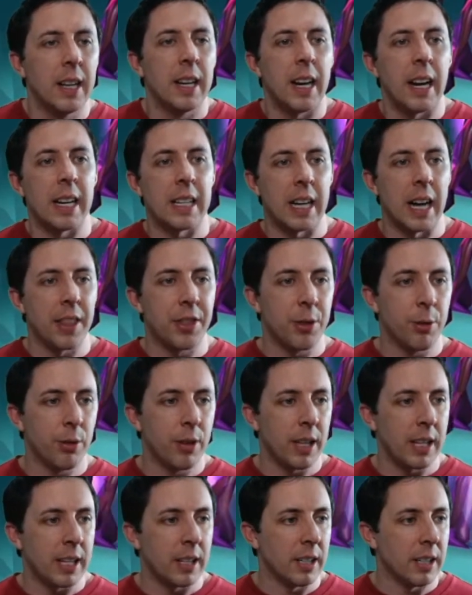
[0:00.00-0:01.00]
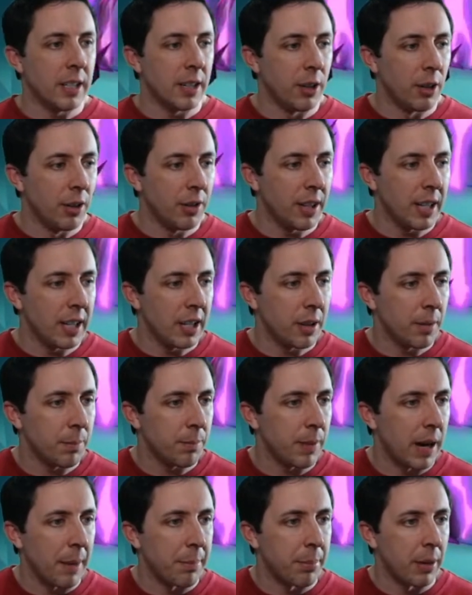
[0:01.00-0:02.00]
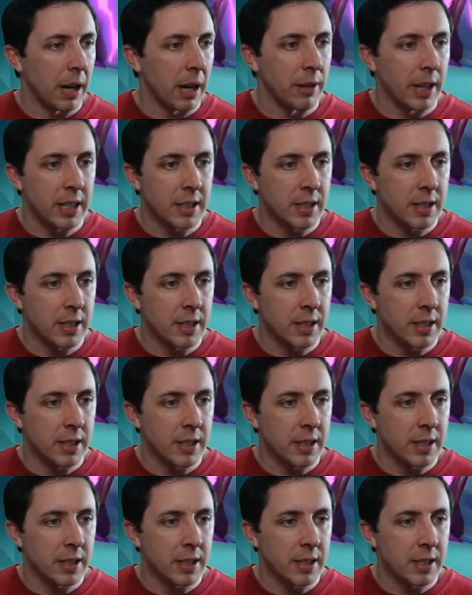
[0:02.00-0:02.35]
I threw that on there. I probably ran